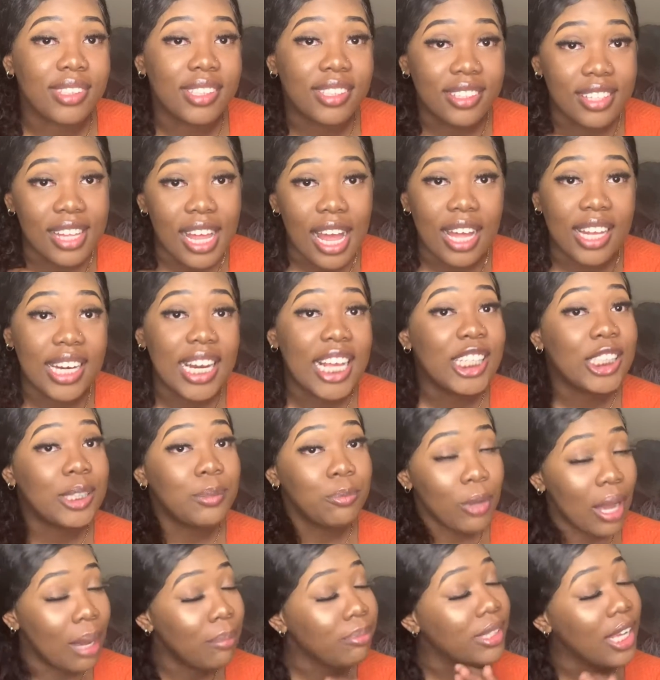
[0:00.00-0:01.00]
they,
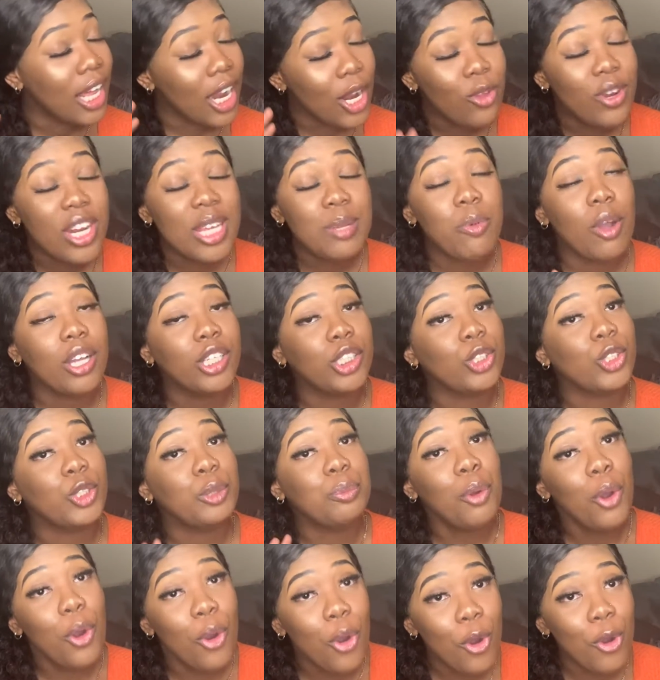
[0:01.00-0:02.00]
I'm telling you, these boys are
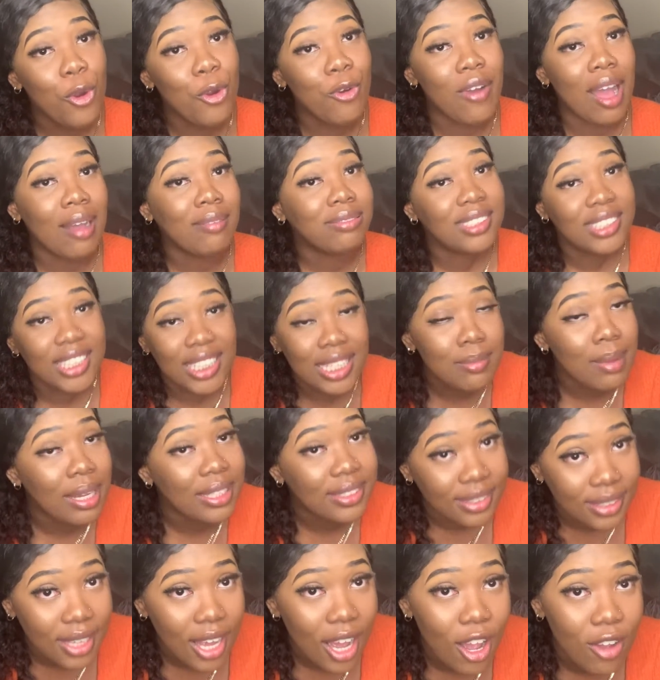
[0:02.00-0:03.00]
smooth. I've seen it
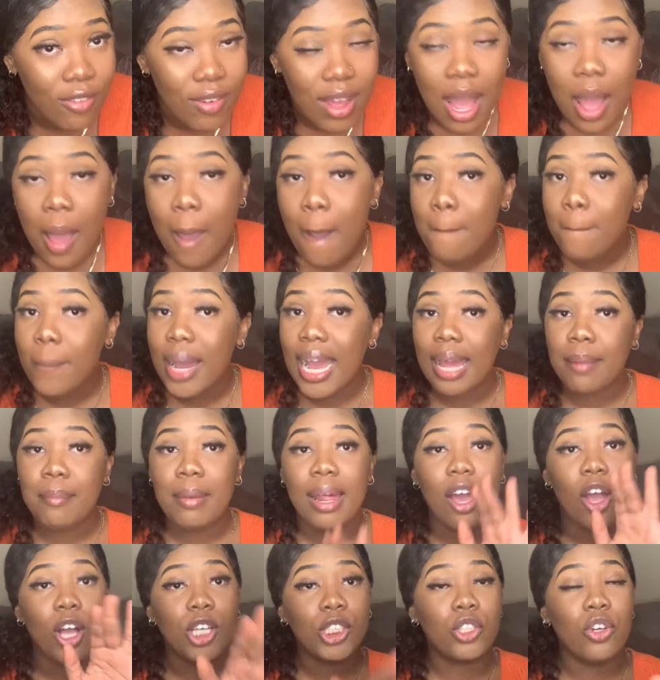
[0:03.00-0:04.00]
myself. But,
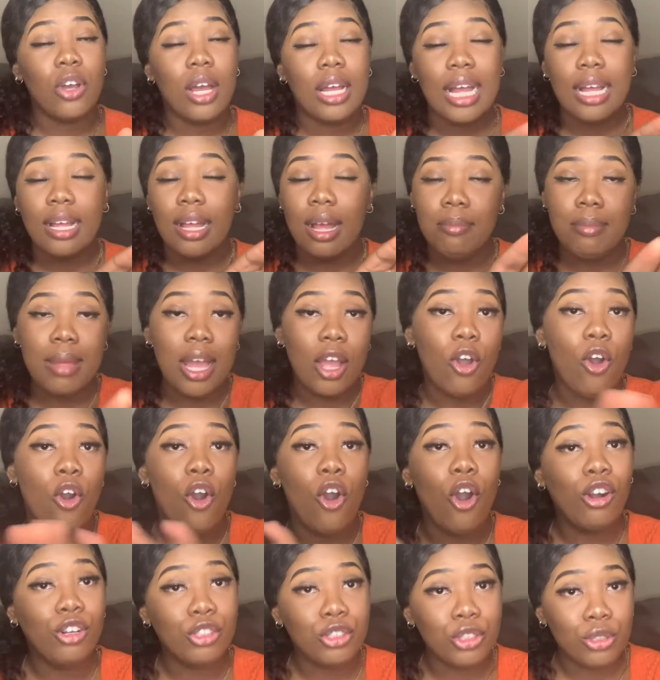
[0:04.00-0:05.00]
but also, I'm not going
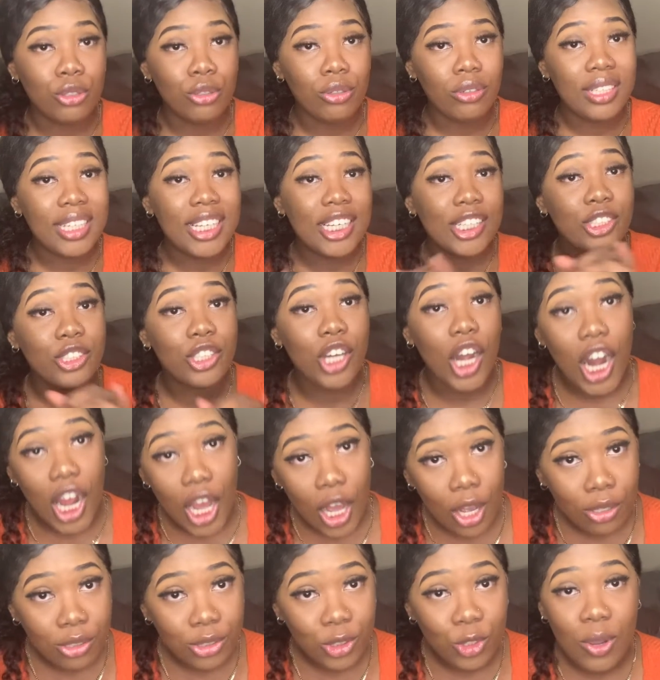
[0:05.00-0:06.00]
to hold you. These
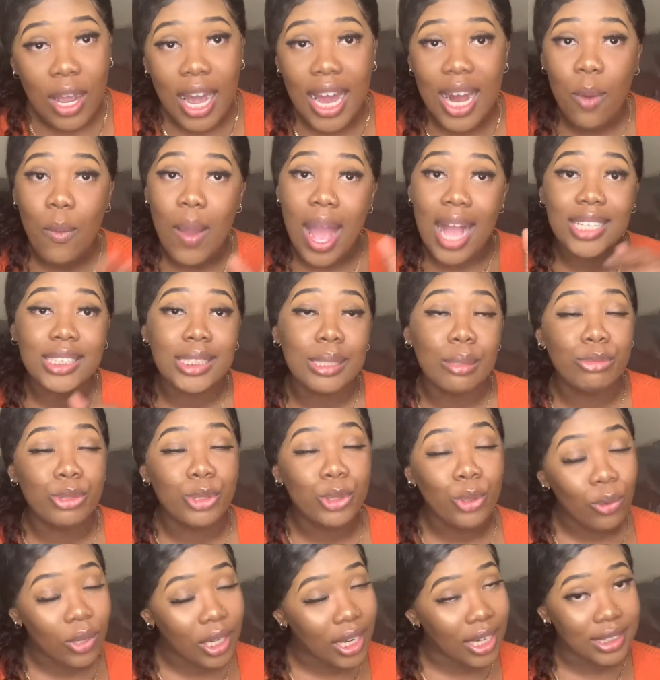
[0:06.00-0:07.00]
girls, you got to watch them,
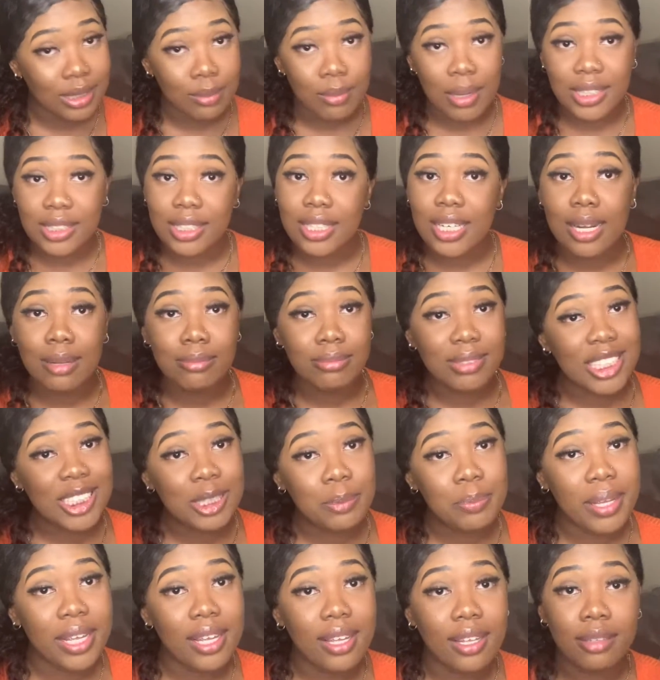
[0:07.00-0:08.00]
too, because a bunch of them
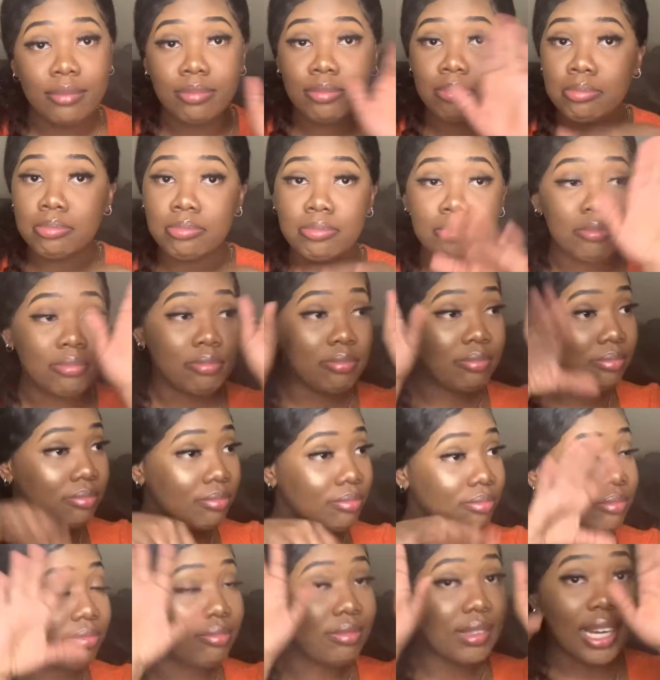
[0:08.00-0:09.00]
just be
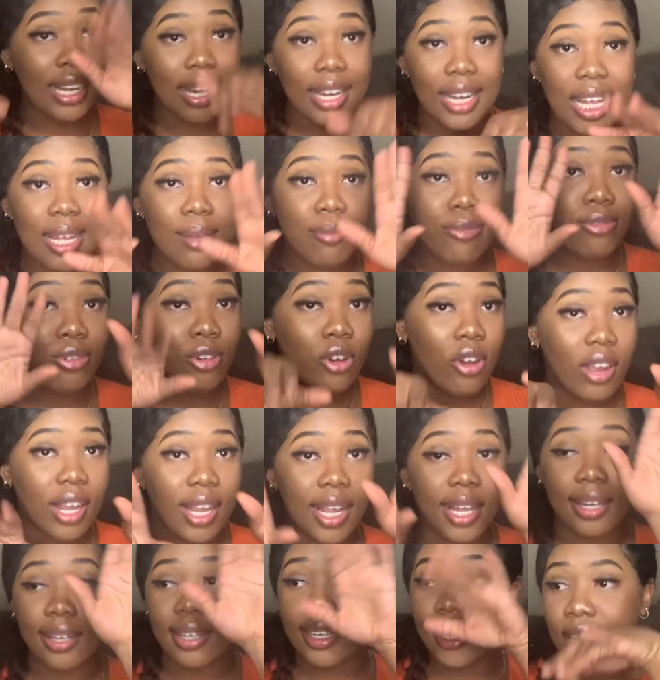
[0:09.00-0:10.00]

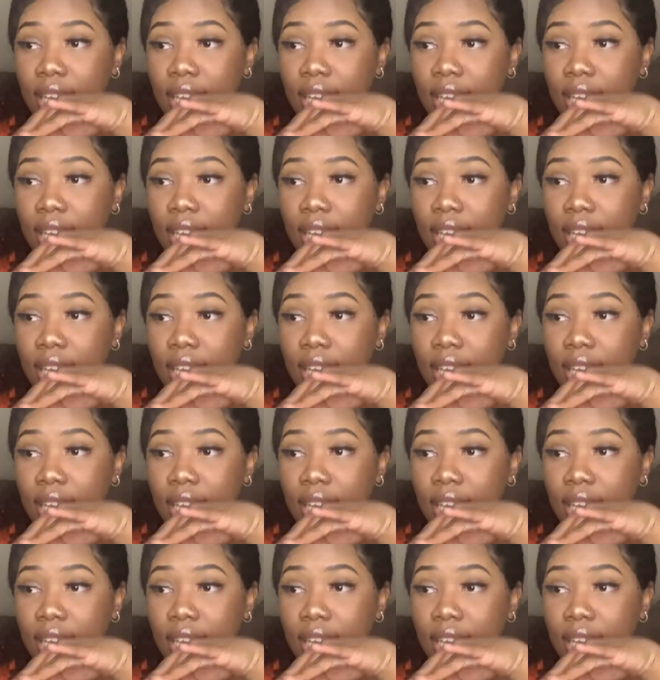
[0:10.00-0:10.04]
leapfrogging.